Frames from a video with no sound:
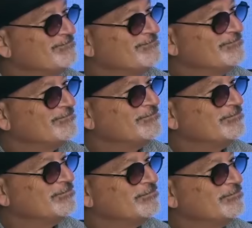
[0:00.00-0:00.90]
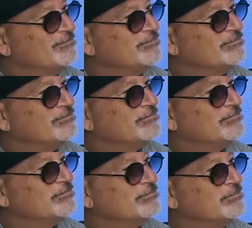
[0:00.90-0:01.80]

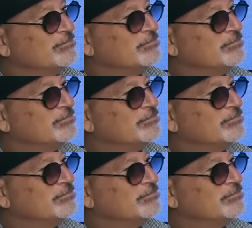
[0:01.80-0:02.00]
This person isn't speaking.